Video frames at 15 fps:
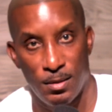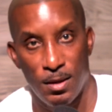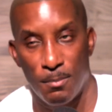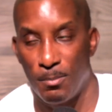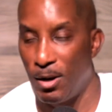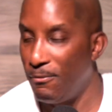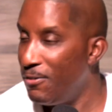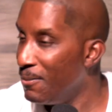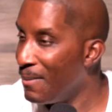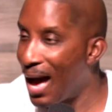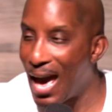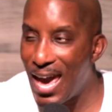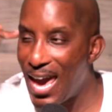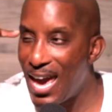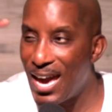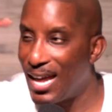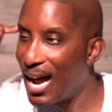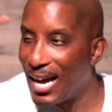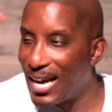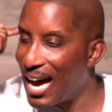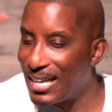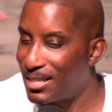But if in my head I
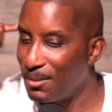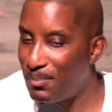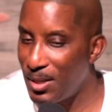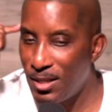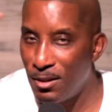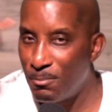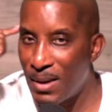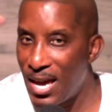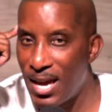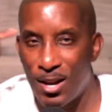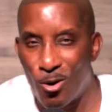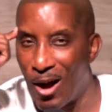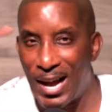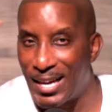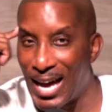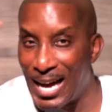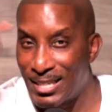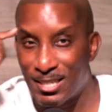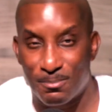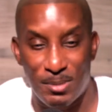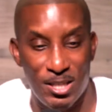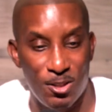got to be the man or I got
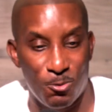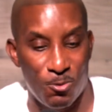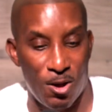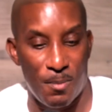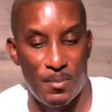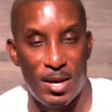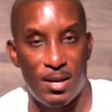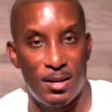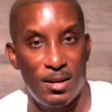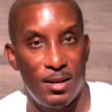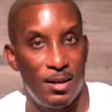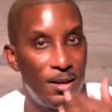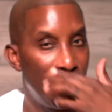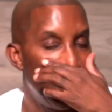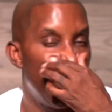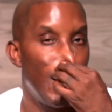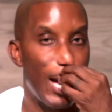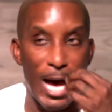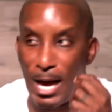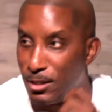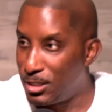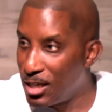to be the woman,
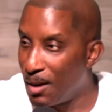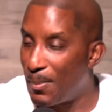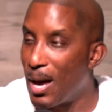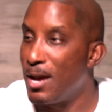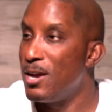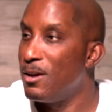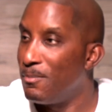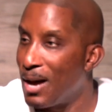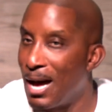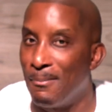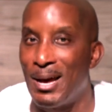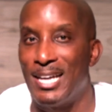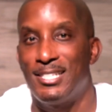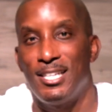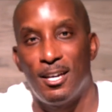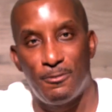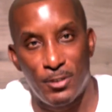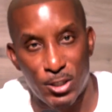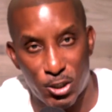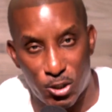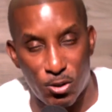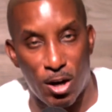I'll jump out here by myself
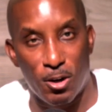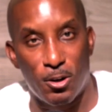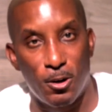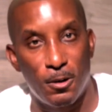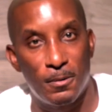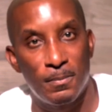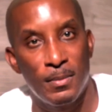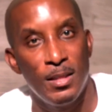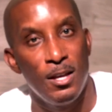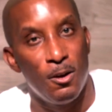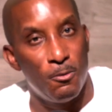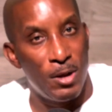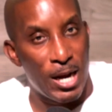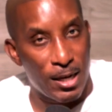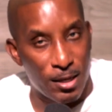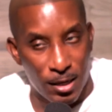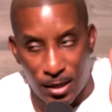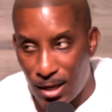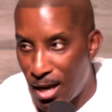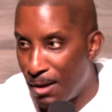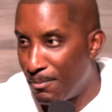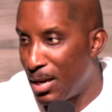and struggle when I could have
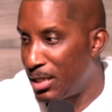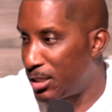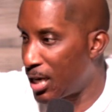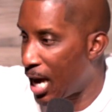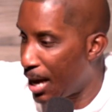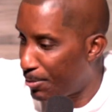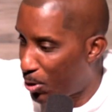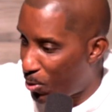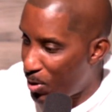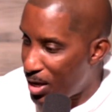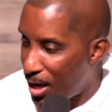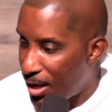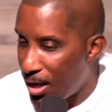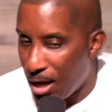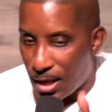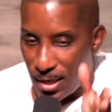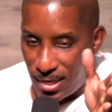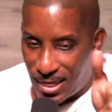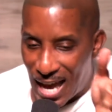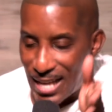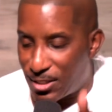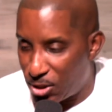kept my job, create
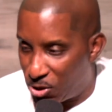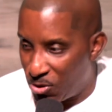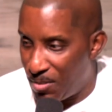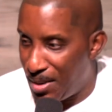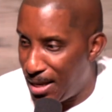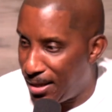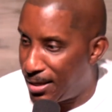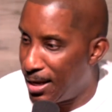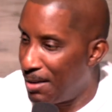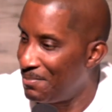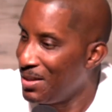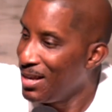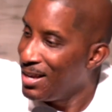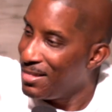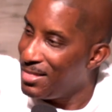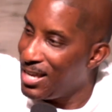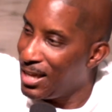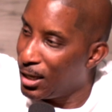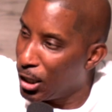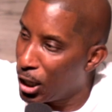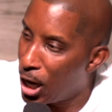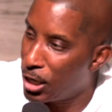that's a stream of income,
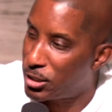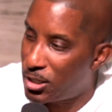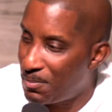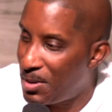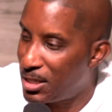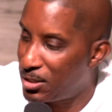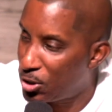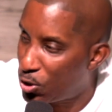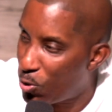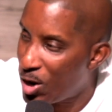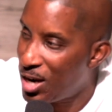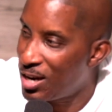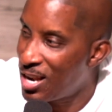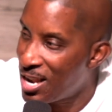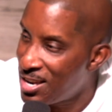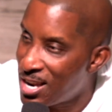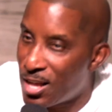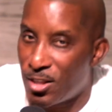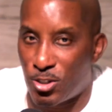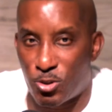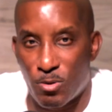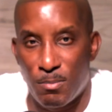then launched a business, created
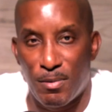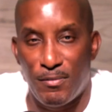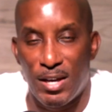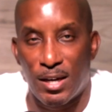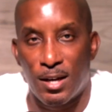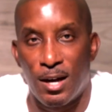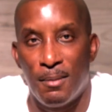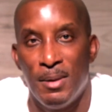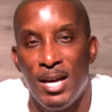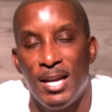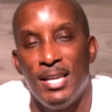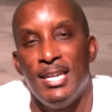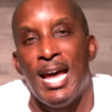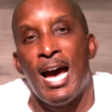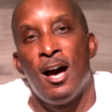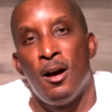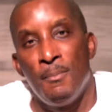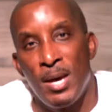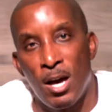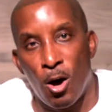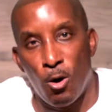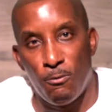another stream of income. Now I'm
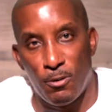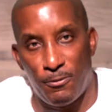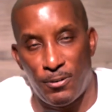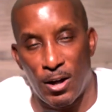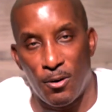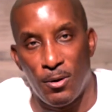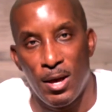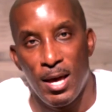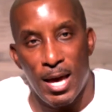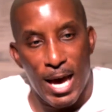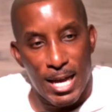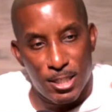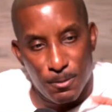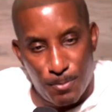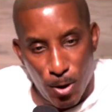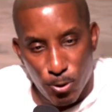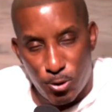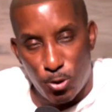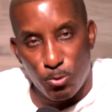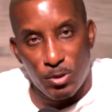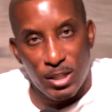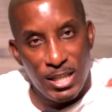in overflow, as opposed
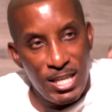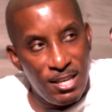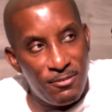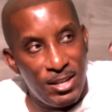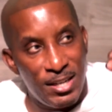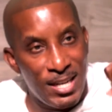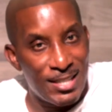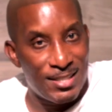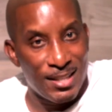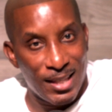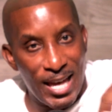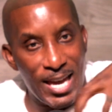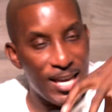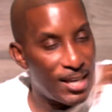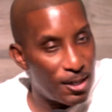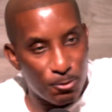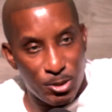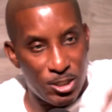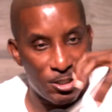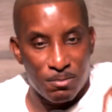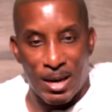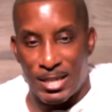to leaving this lake, which
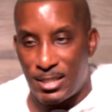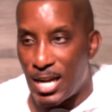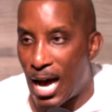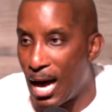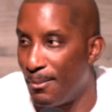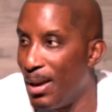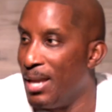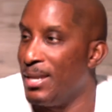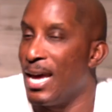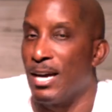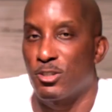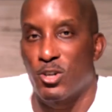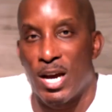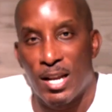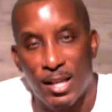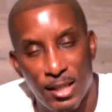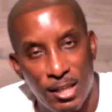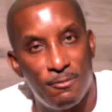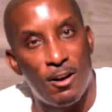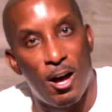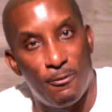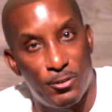is my job, and now trying to
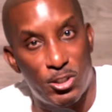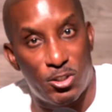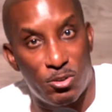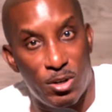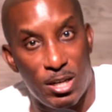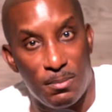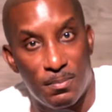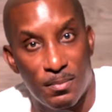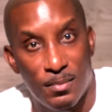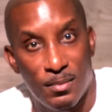live off a stream.